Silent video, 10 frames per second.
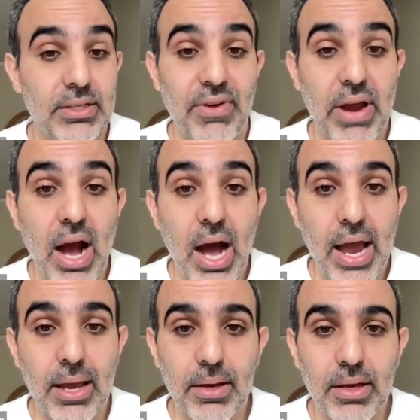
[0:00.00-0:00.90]
very high.
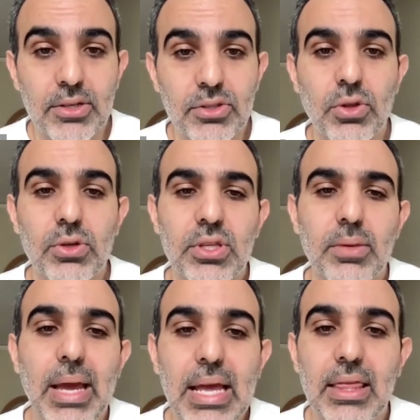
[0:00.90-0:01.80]
So those are the
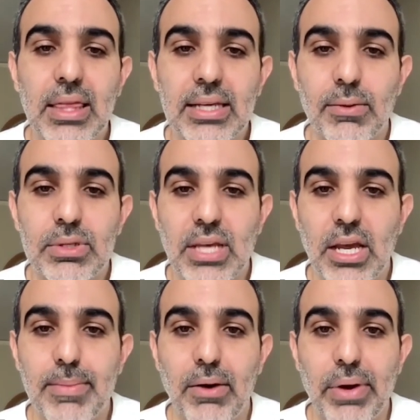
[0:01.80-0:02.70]
main things I would say
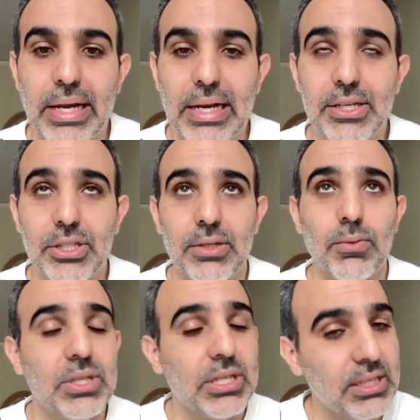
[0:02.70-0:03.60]
about regulation.
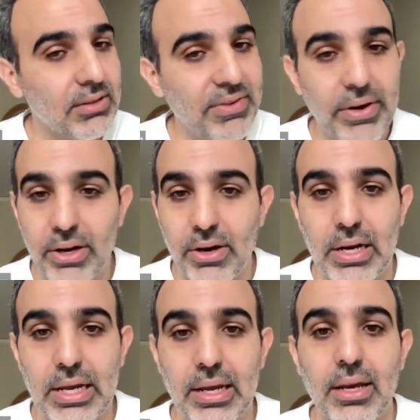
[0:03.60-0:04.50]
We're still very
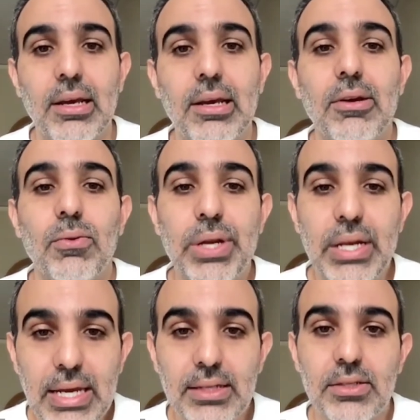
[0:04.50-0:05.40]
early. We
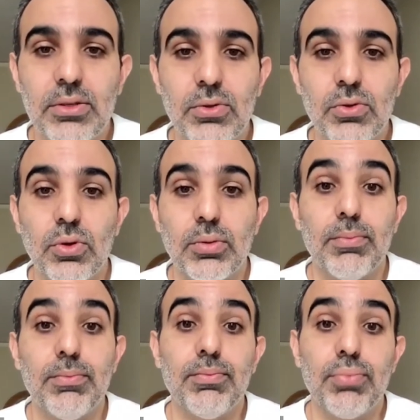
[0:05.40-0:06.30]
need to
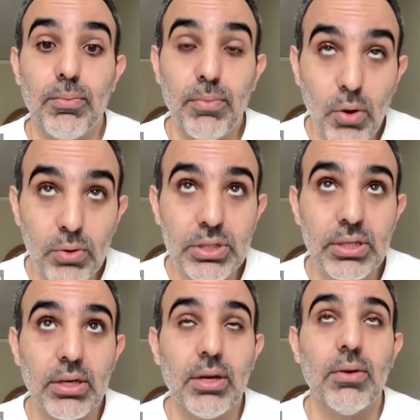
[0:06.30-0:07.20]
promote
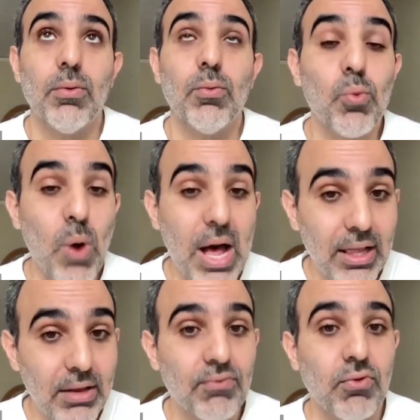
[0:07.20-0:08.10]

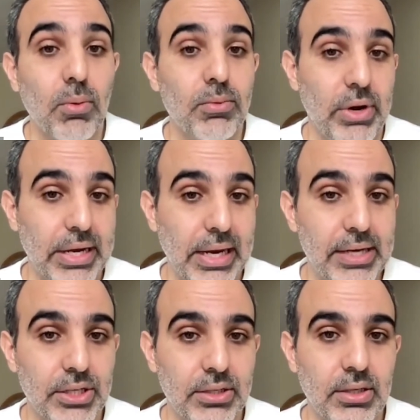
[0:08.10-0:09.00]
well-informed
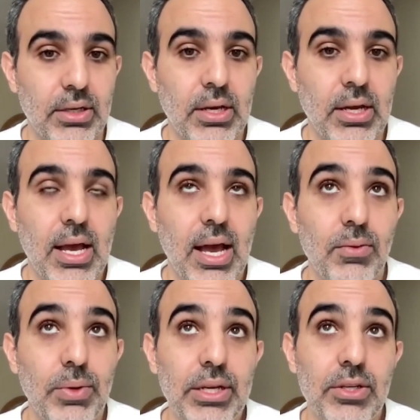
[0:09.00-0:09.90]
regulation, and
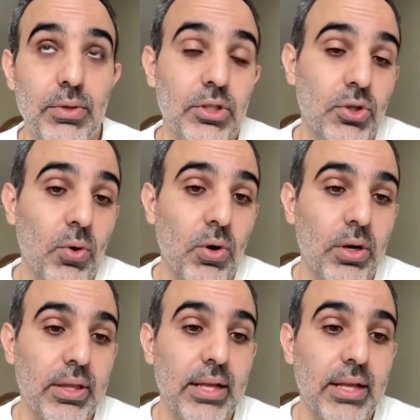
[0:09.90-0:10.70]
we need to ensure